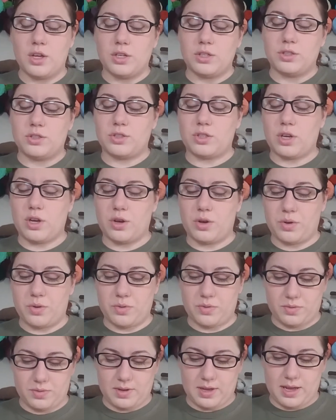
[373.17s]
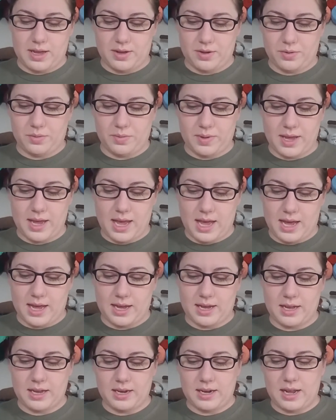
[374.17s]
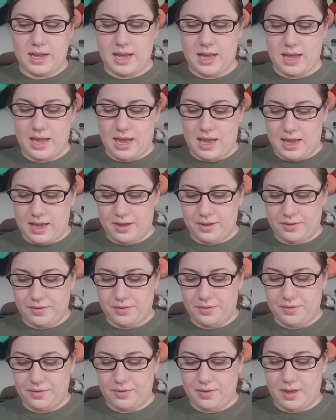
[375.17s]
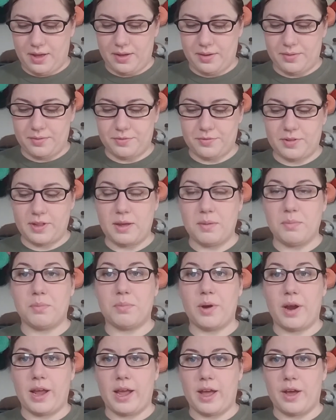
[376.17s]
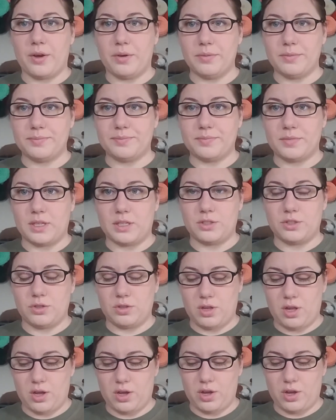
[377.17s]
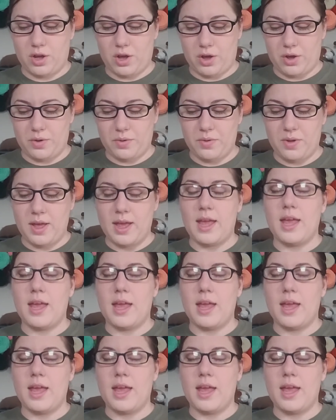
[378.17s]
So we had a flea breakout not too long ago,